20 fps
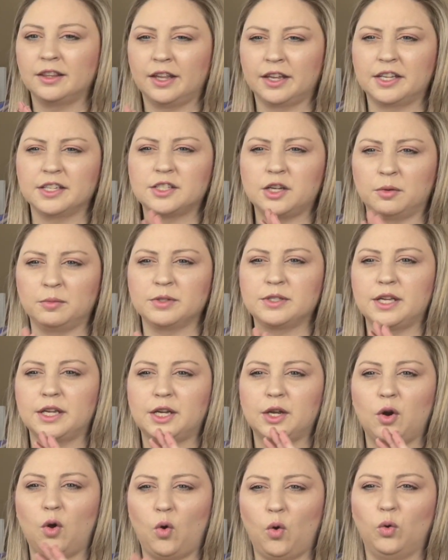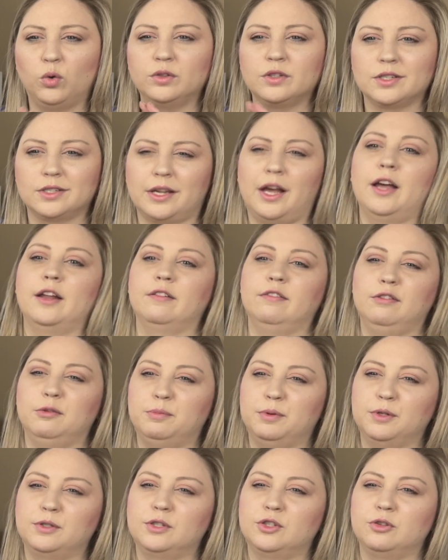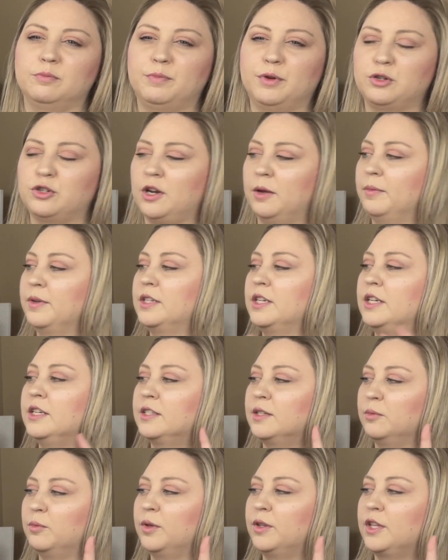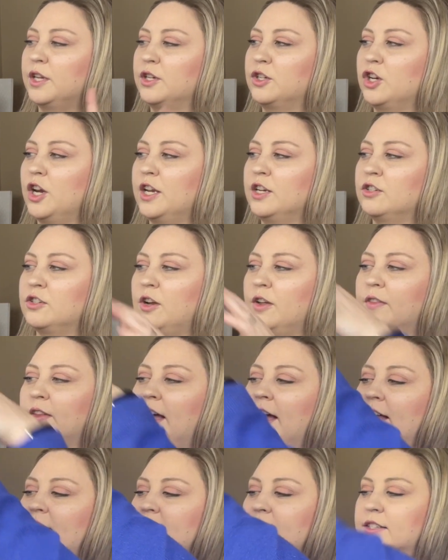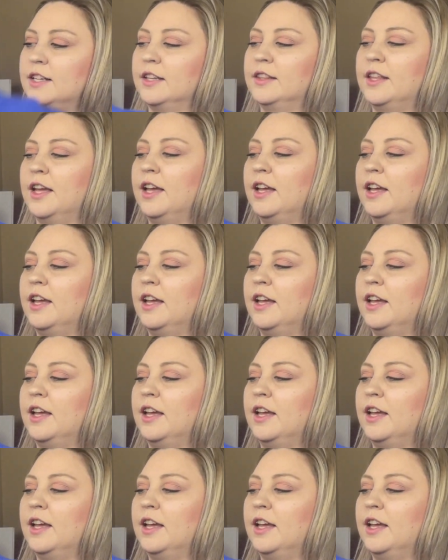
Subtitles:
Like, it's almost like an old design of the Pochette Matisse. And what they changed on that is that